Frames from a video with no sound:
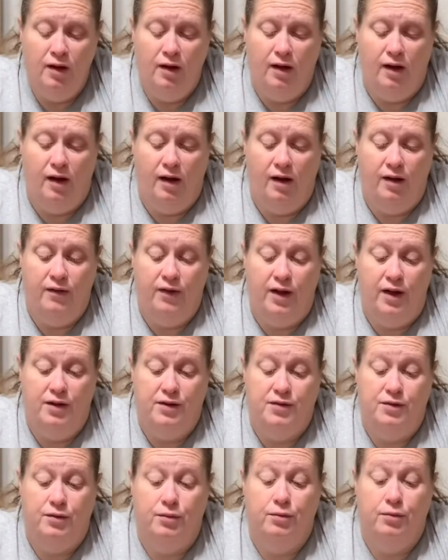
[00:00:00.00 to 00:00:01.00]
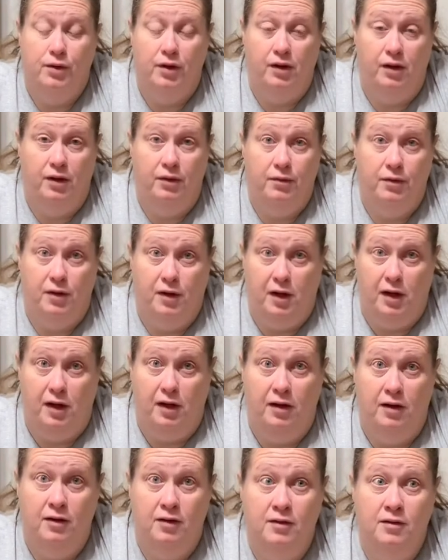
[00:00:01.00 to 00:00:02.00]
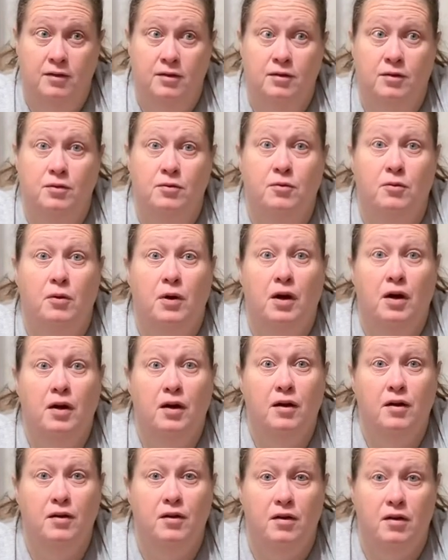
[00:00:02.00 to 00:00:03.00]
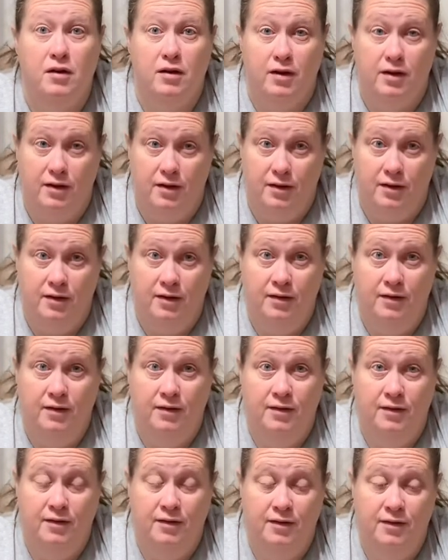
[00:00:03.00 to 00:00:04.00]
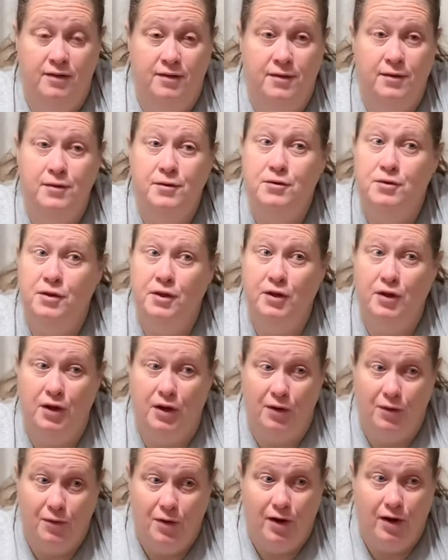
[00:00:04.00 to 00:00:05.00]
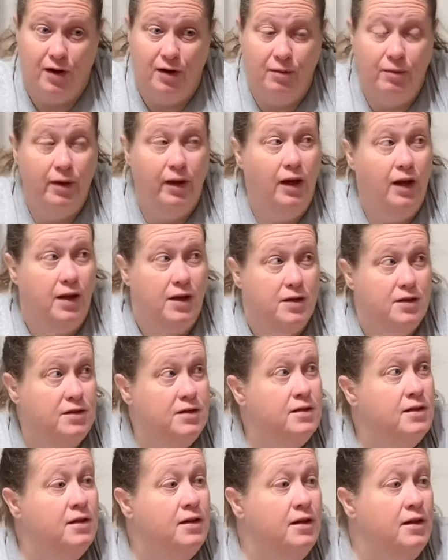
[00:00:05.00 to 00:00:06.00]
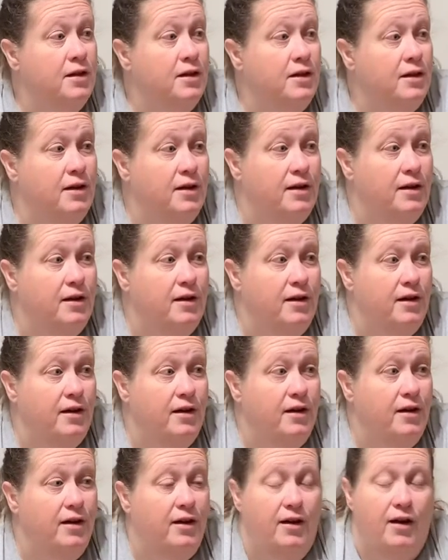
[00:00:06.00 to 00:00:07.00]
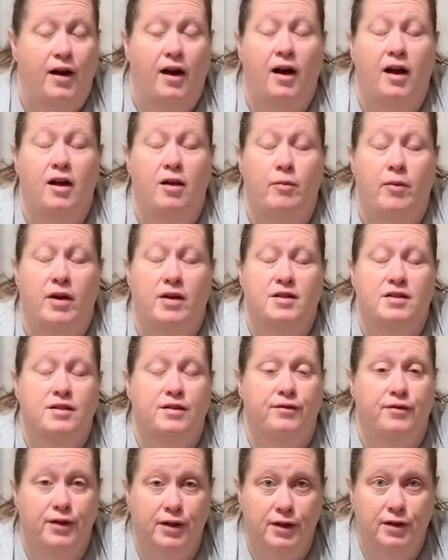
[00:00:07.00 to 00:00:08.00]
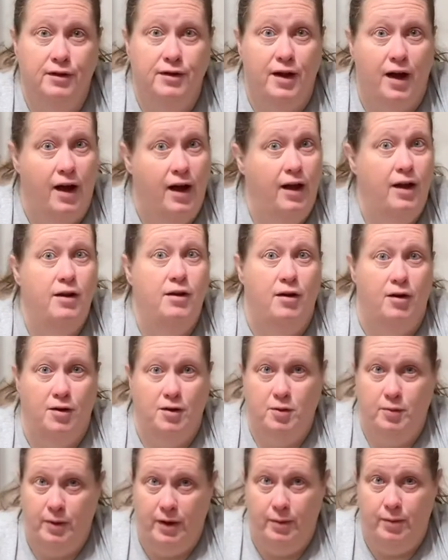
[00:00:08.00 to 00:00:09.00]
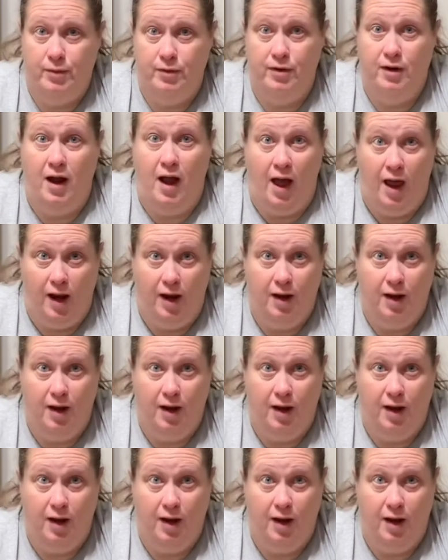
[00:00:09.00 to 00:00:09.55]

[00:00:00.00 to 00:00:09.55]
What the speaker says: had to really, really work on drinking water because I'm a severe diet Dr. Pepper addict.